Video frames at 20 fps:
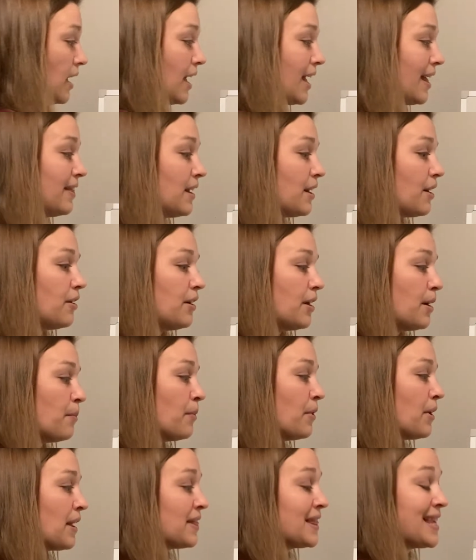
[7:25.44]
and then our
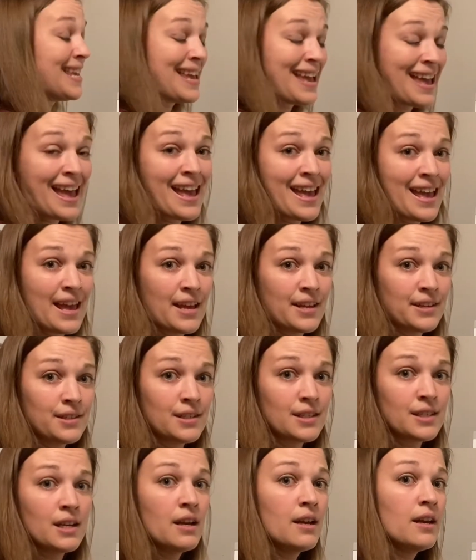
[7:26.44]
number at the
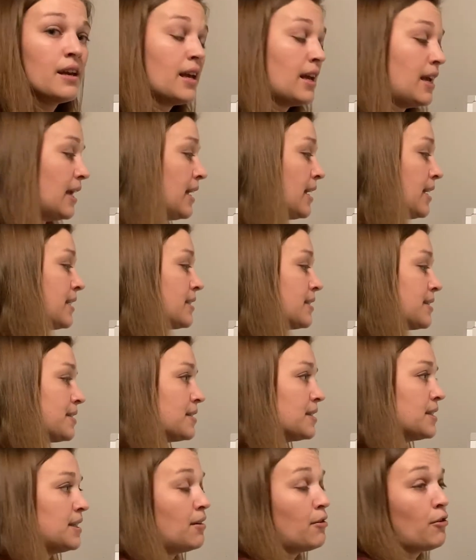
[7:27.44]
end
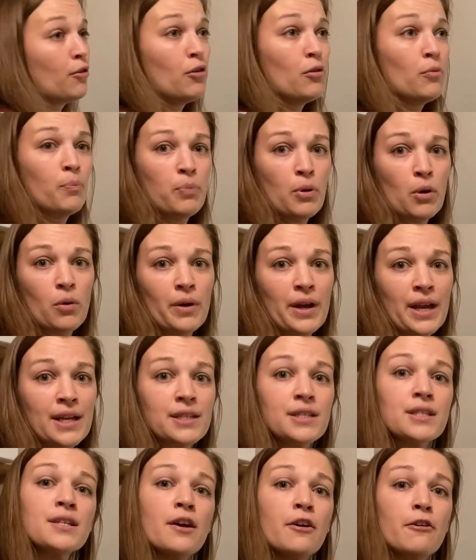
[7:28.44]
is zero
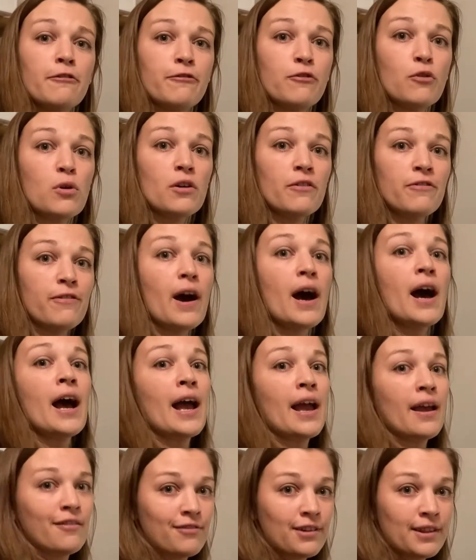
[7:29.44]
point four
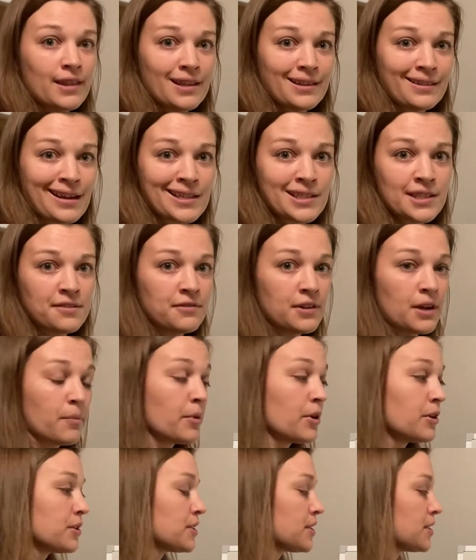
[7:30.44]
five and then lots of
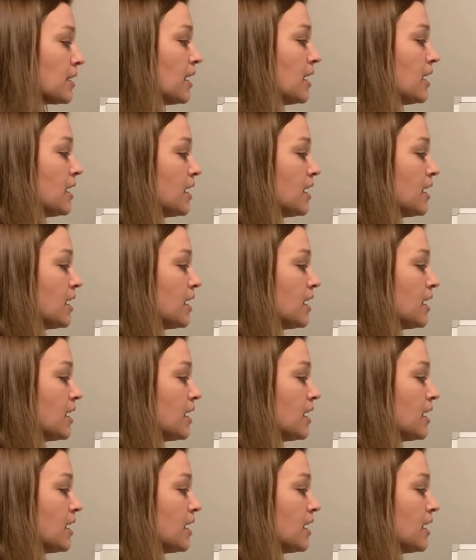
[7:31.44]
numbers.